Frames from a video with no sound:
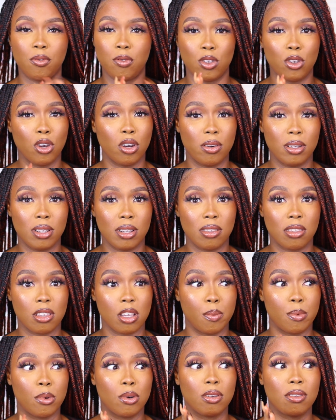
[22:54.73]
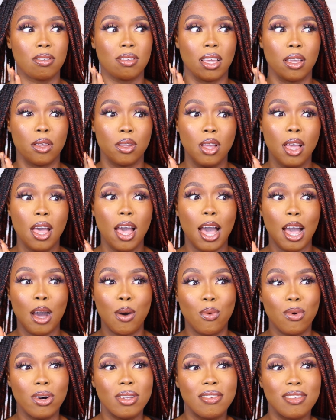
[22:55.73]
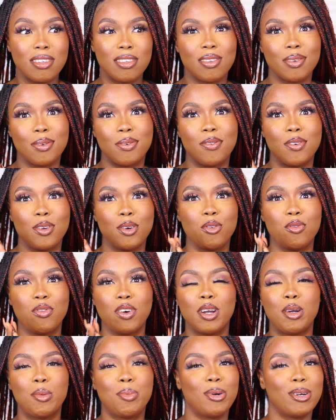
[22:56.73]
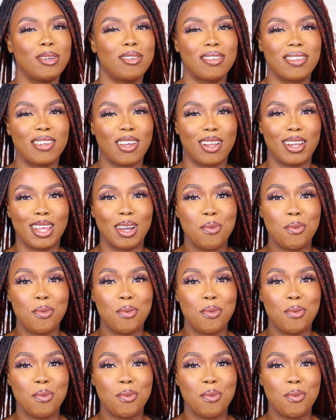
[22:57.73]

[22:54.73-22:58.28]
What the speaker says: figuring this out, because I want it to feel very personal.